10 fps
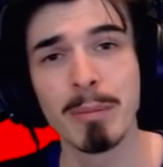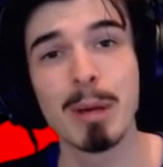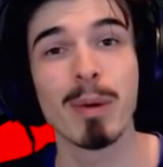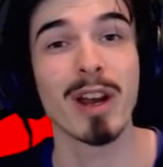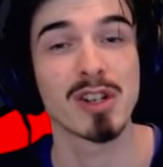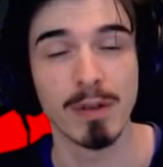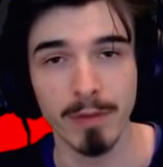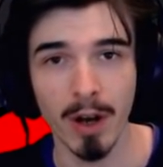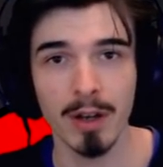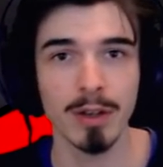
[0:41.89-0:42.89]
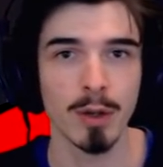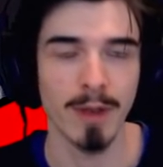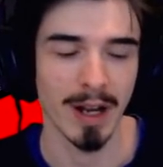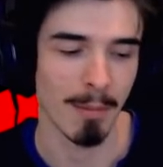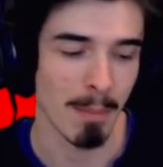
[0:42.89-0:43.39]
People like Shyvana,
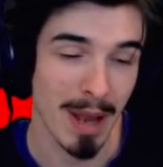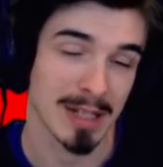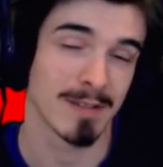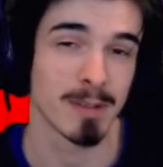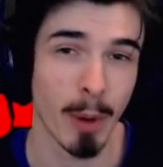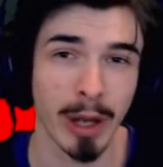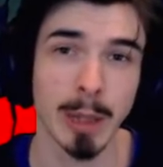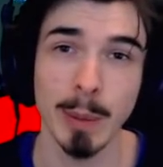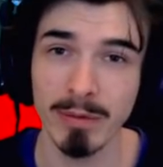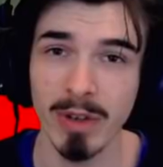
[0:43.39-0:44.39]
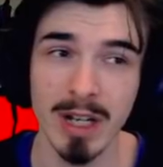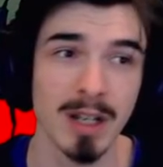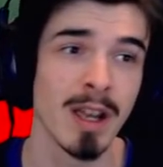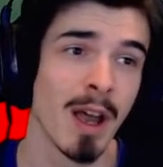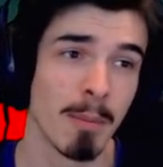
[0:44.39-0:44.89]
who've had a massive spike in win
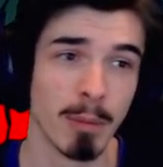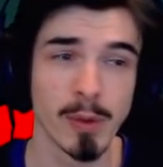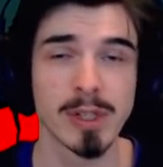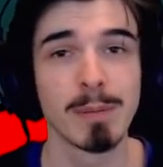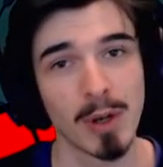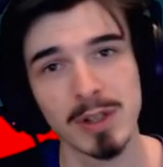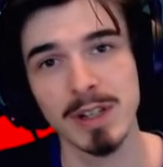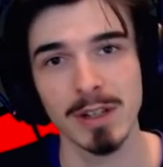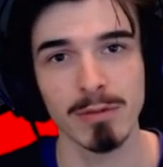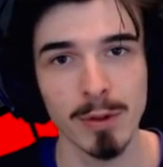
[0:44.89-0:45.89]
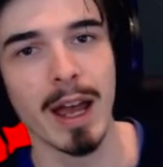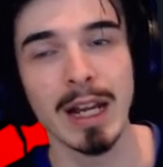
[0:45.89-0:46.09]
rate, mostly because of this rune.